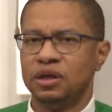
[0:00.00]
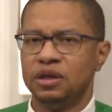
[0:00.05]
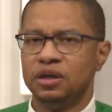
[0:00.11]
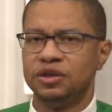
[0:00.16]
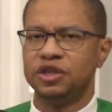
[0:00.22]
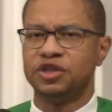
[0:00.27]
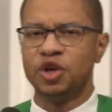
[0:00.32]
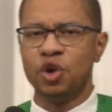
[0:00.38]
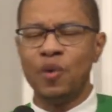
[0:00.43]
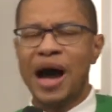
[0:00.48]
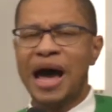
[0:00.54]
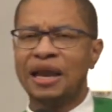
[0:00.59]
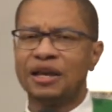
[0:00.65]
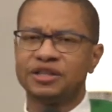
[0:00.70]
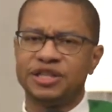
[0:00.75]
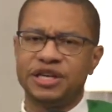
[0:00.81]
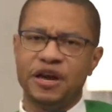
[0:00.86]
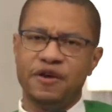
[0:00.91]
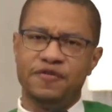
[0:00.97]
The
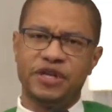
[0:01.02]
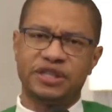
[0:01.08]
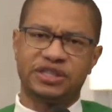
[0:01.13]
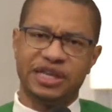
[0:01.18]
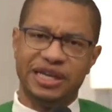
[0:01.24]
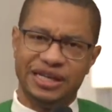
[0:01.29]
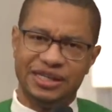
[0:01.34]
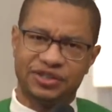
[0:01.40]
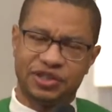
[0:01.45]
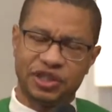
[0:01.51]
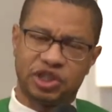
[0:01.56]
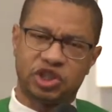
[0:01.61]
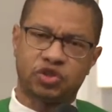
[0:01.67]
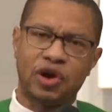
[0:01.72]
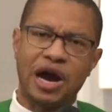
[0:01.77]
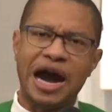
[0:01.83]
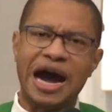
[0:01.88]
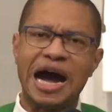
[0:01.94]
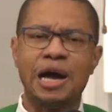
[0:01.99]
duality of this is the
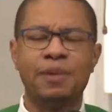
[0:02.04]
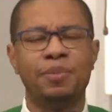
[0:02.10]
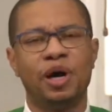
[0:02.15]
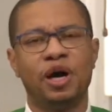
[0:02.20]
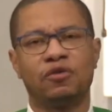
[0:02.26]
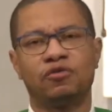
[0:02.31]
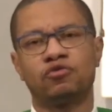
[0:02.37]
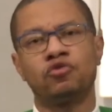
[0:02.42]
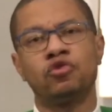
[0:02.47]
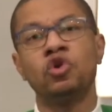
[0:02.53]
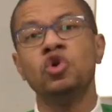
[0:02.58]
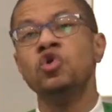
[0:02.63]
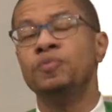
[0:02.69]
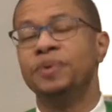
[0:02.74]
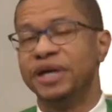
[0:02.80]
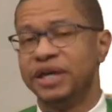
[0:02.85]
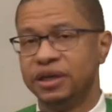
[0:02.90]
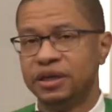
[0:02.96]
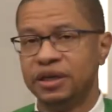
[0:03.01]
tribe of
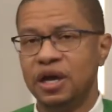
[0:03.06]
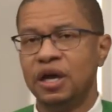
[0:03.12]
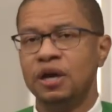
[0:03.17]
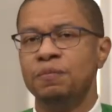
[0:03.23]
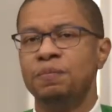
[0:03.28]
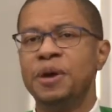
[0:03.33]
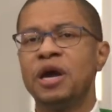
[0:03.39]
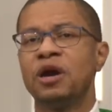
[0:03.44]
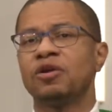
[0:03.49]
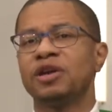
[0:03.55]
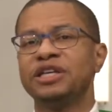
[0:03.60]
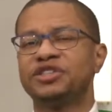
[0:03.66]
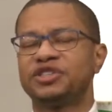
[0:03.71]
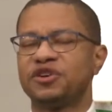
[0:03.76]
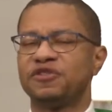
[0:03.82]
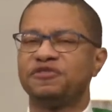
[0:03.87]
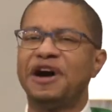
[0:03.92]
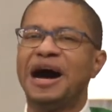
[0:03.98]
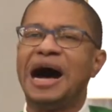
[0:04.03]
Reuben barely
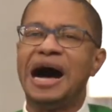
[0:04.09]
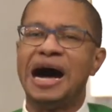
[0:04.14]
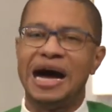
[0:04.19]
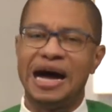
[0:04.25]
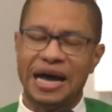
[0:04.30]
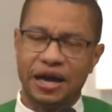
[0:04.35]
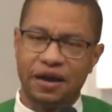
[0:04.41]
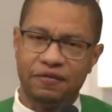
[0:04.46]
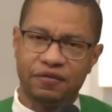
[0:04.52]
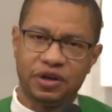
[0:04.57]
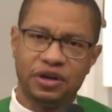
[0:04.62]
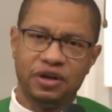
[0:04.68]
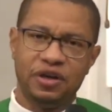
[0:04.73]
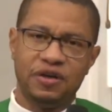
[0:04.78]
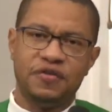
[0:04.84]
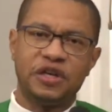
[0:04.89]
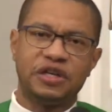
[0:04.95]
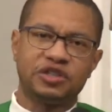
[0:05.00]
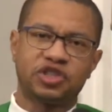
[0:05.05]
survived
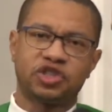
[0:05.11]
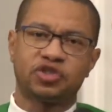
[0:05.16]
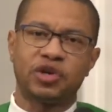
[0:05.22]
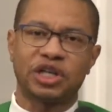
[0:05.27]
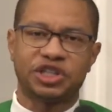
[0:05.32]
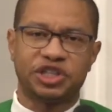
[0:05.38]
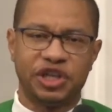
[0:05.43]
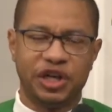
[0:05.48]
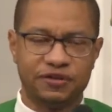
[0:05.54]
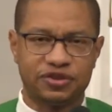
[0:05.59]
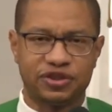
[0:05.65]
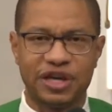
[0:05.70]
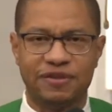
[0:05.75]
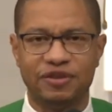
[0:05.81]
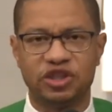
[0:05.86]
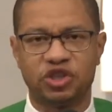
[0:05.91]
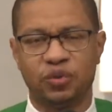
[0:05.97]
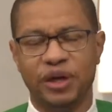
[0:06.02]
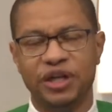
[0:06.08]
the destruction of
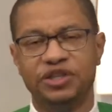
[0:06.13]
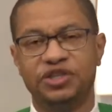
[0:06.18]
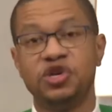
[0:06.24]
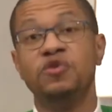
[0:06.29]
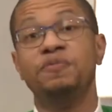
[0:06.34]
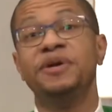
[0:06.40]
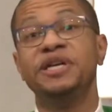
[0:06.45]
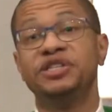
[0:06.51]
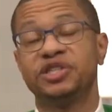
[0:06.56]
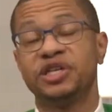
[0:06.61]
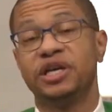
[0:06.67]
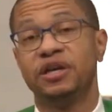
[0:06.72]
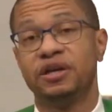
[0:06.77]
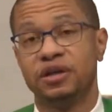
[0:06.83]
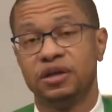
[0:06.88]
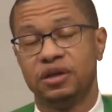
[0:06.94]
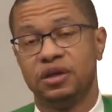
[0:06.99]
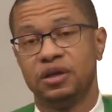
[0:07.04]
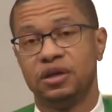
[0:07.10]
722 BC.
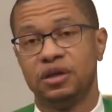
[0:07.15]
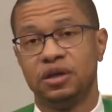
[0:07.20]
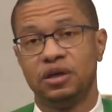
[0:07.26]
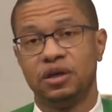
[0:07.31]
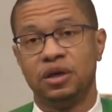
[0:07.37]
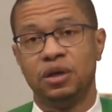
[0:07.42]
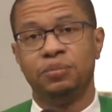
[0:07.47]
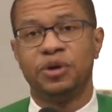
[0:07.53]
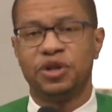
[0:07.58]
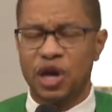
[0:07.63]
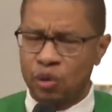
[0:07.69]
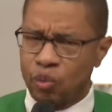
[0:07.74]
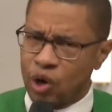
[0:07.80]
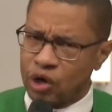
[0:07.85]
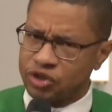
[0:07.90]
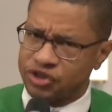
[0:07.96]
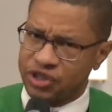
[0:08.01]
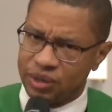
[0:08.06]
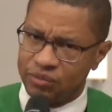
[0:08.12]
But there
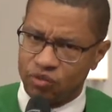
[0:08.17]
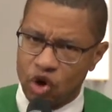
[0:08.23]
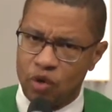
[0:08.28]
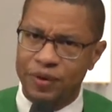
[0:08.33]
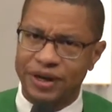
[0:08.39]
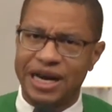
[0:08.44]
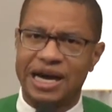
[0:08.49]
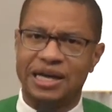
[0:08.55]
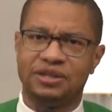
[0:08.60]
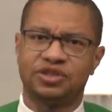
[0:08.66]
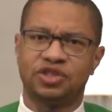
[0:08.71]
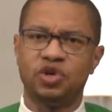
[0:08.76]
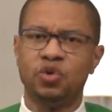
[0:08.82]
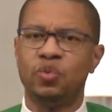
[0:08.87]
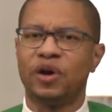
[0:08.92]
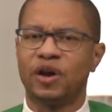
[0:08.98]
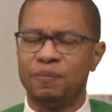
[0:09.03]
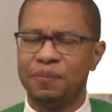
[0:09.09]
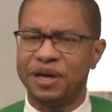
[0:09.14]
were some Reubenites who
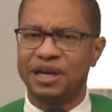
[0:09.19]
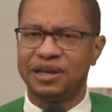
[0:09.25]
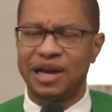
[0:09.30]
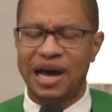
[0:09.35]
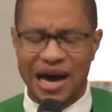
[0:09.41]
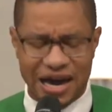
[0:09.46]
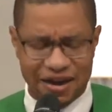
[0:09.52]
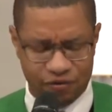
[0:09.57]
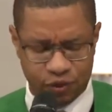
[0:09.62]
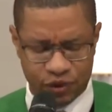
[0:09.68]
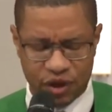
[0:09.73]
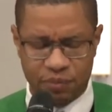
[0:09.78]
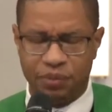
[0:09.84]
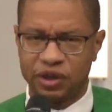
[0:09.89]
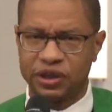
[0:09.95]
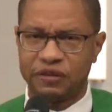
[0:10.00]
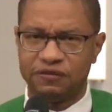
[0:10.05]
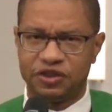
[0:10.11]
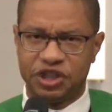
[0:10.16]
would have been alive when the
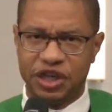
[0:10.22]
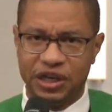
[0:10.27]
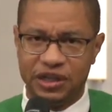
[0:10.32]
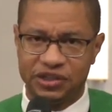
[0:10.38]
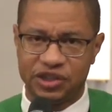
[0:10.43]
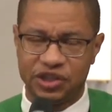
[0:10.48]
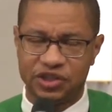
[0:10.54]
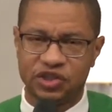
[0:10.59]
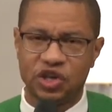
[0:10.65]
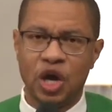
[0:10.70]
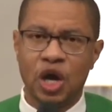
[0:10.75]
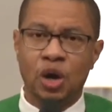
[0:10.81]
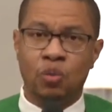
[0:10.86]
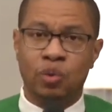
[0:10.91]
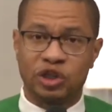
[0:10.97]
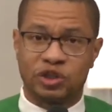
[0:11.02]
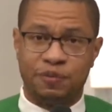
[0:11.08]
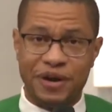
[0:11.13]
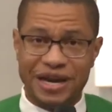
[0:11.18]
book of Genesis
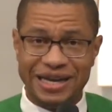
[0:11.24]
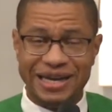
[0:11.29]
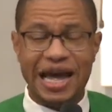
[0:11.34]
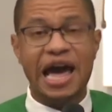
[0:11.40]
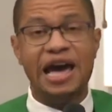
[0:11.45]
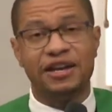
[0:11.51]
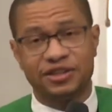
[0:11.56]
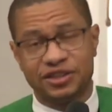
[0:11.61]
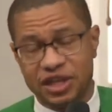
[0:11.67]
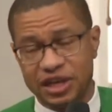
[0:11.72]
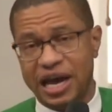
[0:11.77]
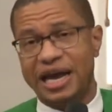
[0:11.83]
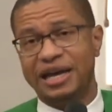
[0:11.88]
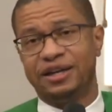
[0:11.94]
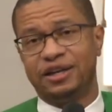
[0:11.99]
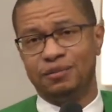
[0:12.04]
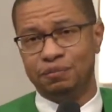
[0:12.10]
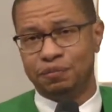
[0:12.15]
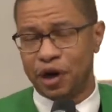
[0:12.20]
was being edited and
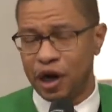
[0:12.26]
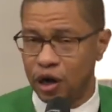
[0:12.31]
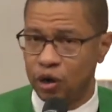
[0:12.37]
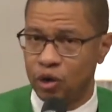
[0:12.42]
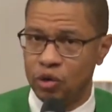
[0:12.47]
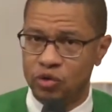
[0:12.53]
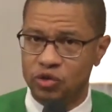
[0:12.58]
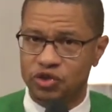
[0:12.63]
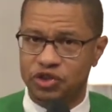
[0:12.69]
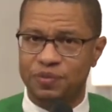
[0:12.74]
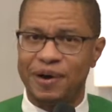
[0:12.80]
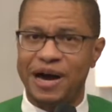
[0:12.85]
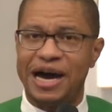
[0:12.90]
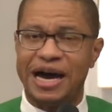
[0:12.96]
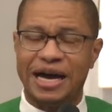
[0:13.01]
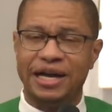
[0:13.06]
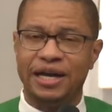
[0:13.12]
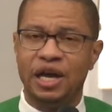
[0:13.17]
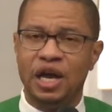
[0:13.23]
composed
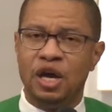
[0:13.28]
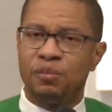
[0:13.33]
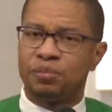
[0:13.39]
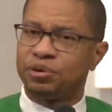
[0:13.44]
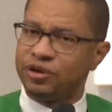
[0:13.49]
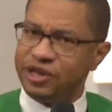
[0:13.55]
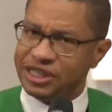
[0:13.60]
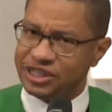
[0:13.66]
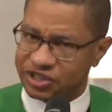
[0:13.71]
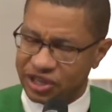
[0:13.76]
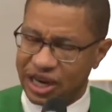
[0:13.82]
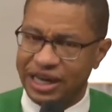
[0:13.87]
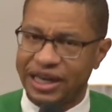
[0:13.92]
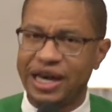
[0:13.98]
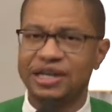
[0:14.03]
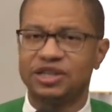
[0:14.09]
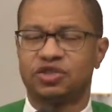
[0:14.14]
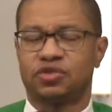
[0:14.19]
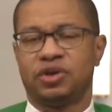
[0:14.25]
by priests like
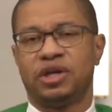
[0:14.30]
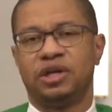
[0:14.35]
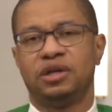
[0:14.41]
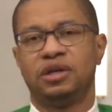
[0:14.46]
Ezra.